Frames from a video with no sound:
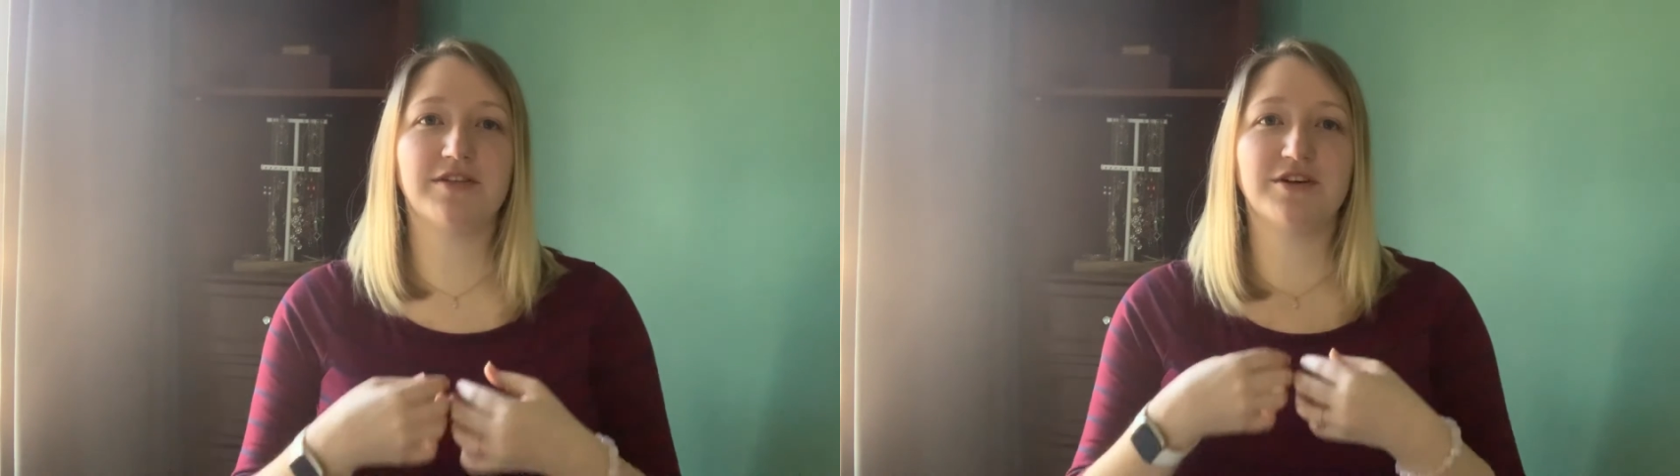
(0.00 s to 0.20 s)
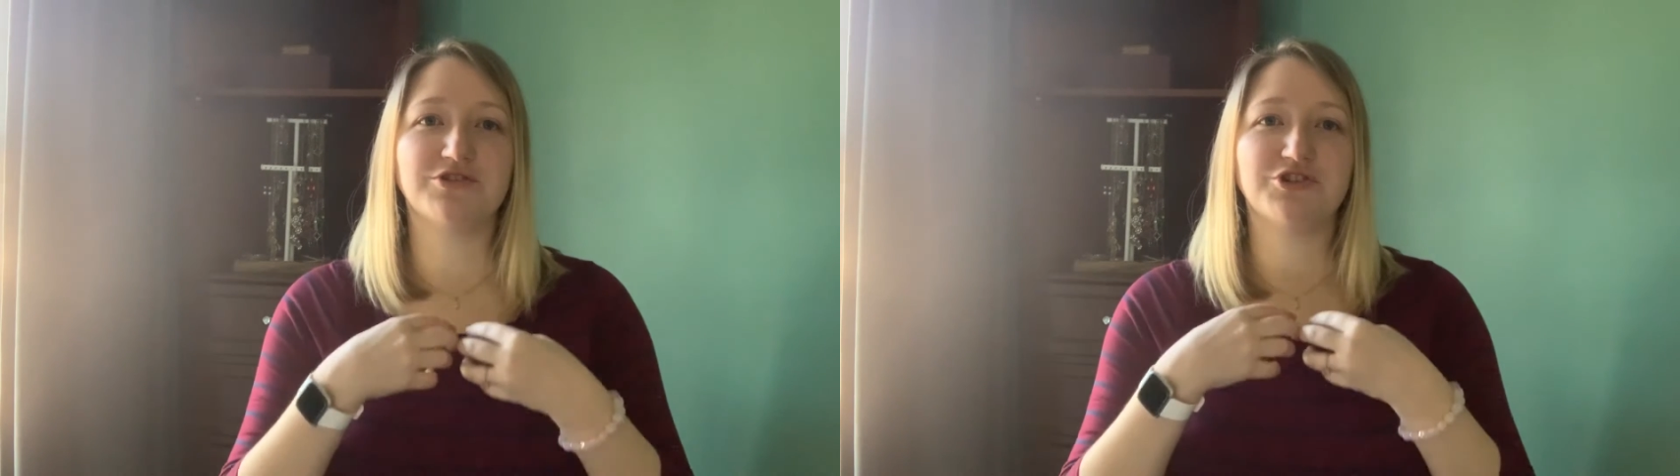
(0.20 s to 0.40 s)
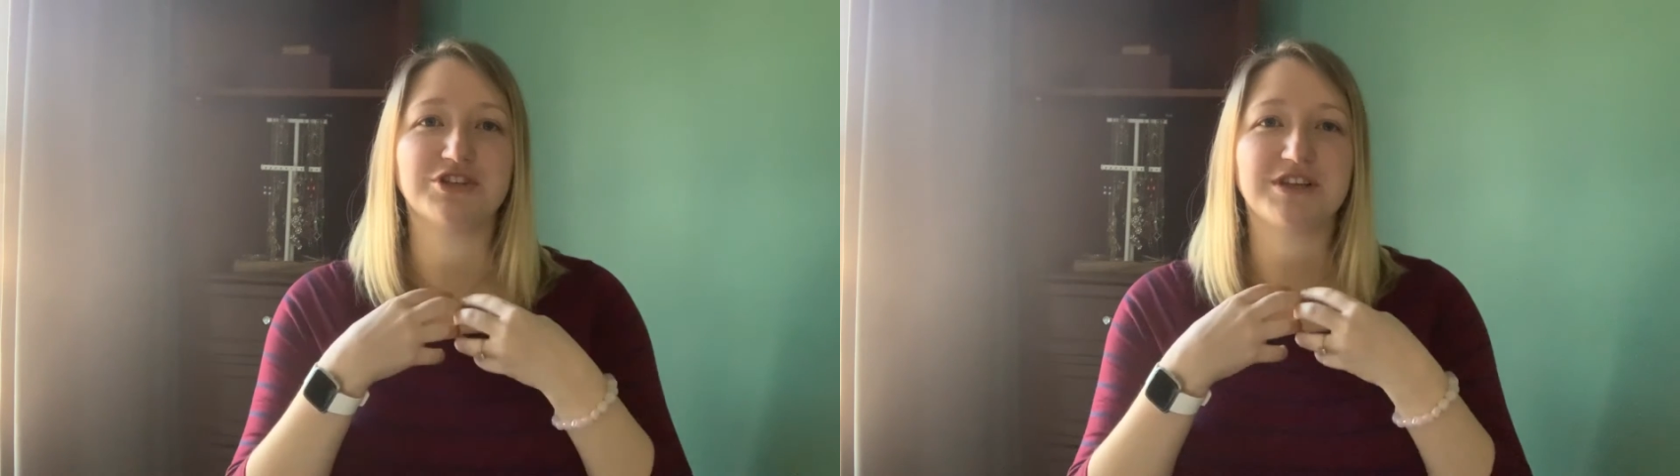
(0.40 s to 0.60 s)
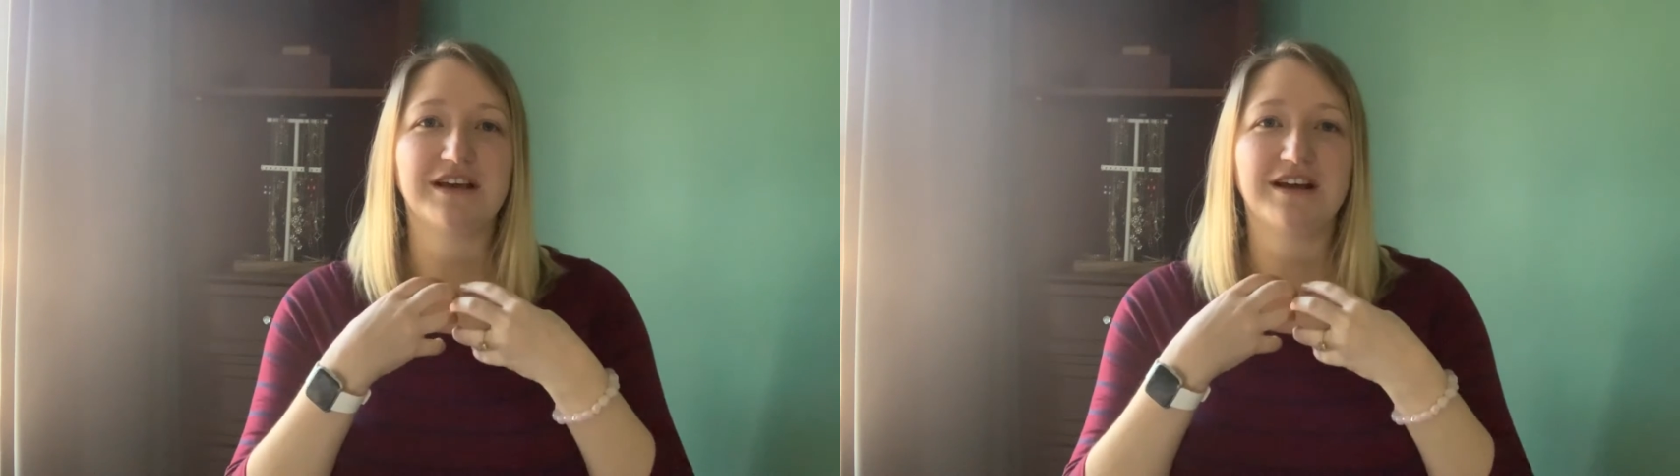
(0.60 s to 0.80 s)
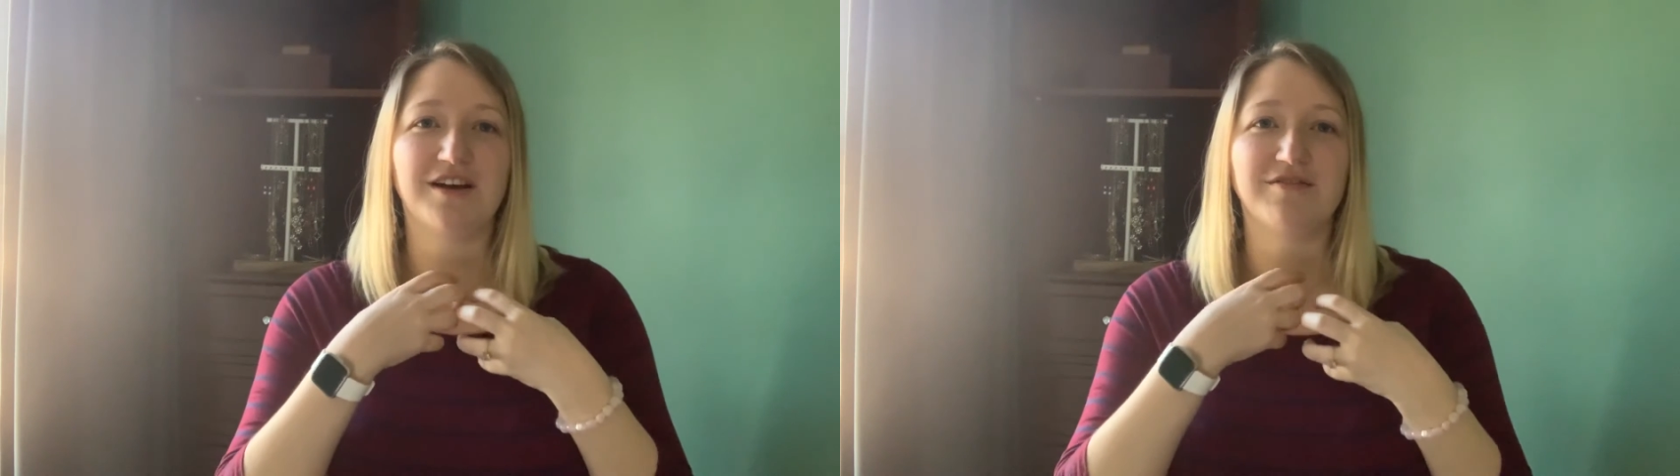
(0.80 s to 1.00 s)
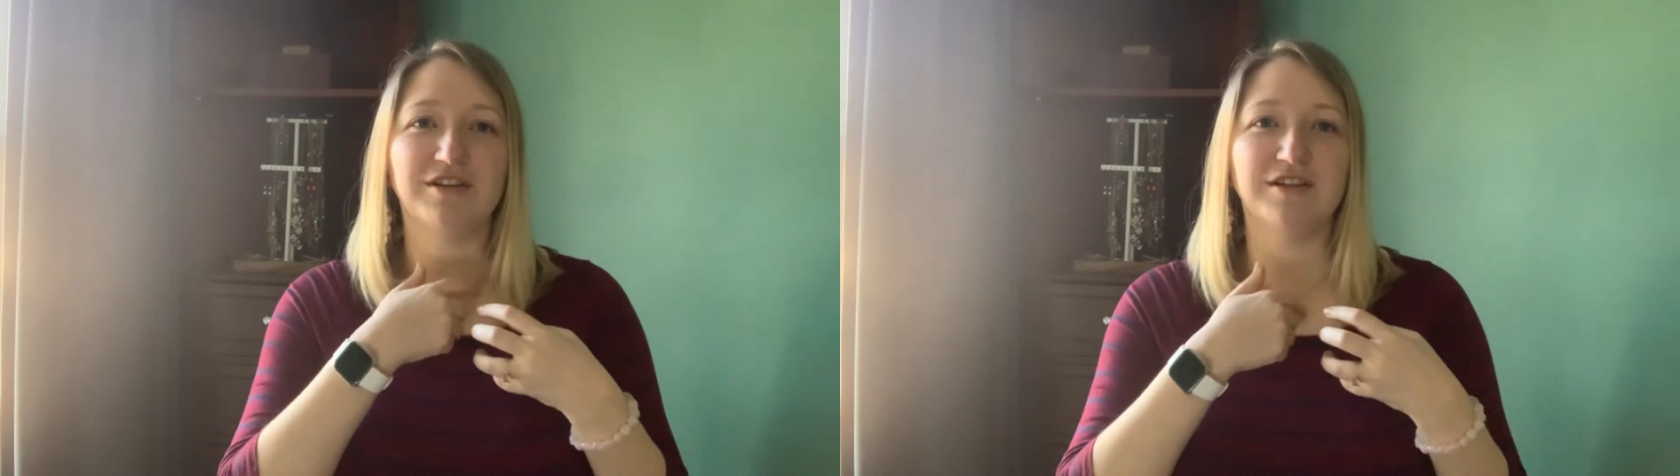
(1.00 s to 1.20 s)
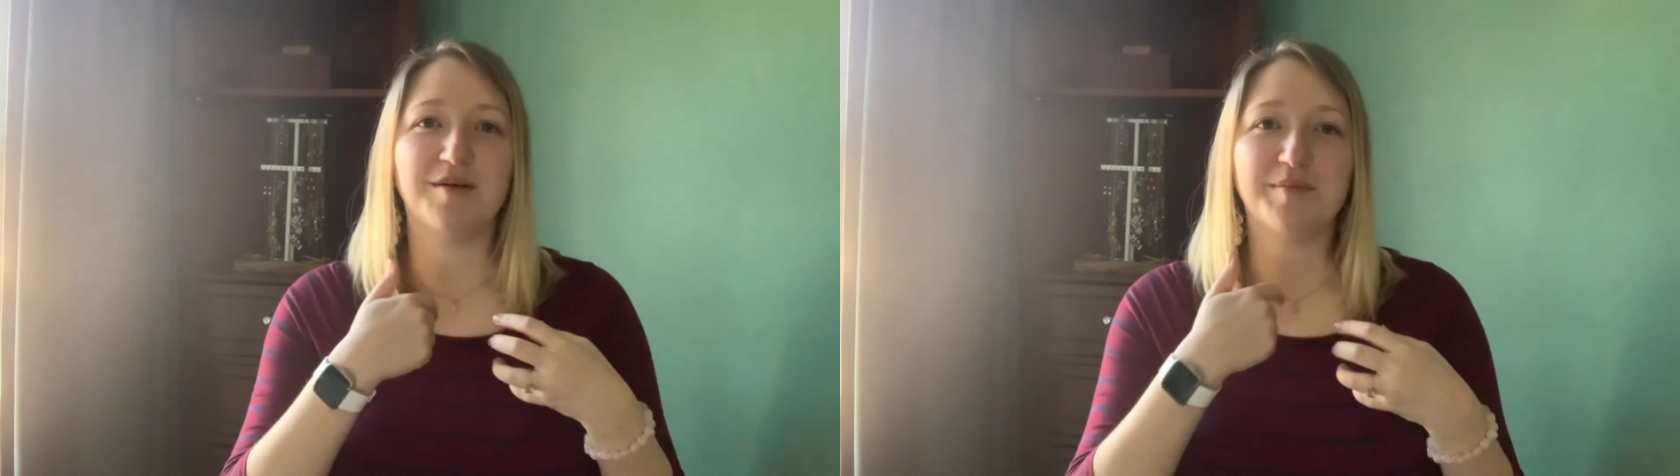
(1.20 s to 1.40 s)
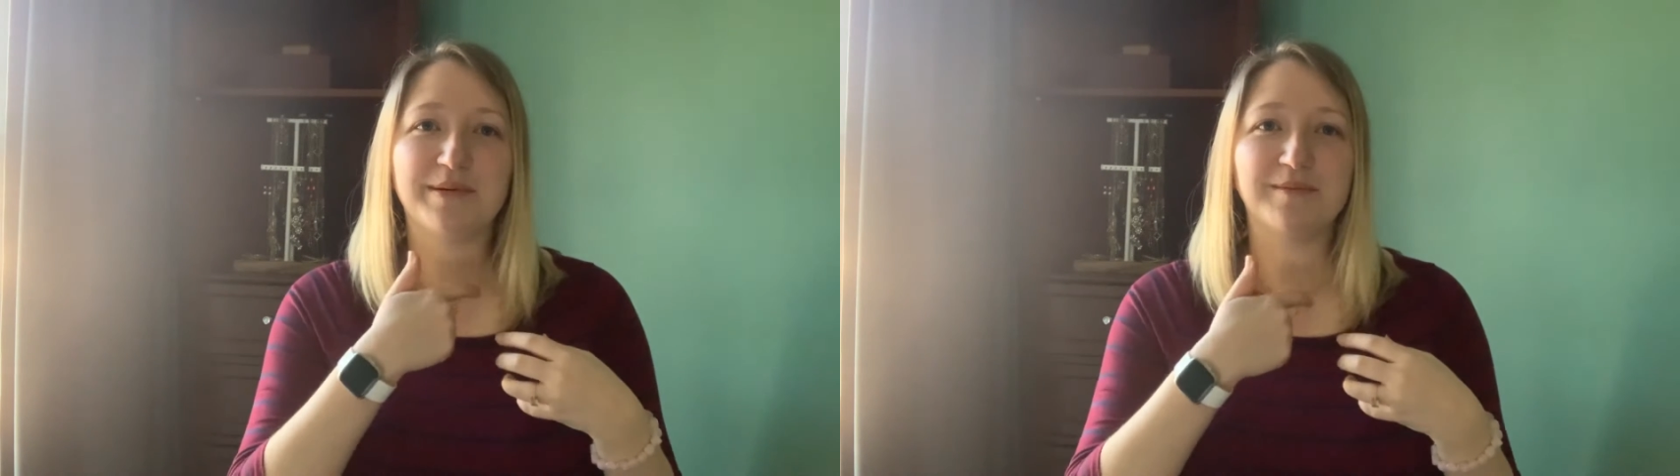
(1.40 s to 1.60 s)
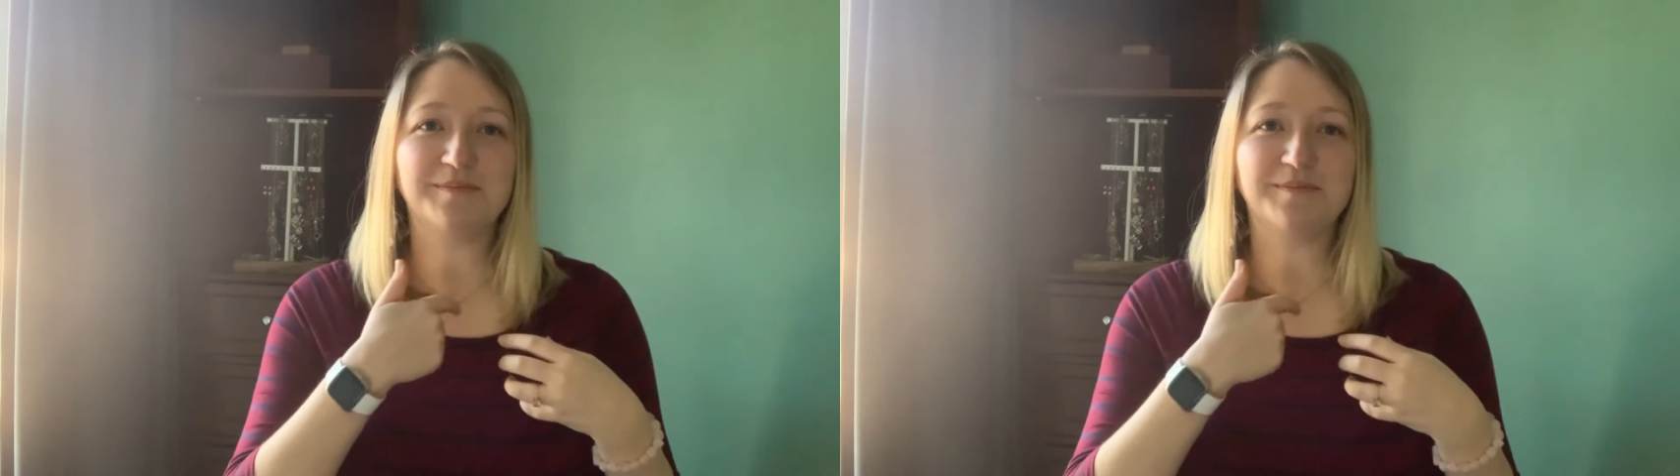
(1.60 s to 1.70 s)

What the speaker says: there's just like kind of a lump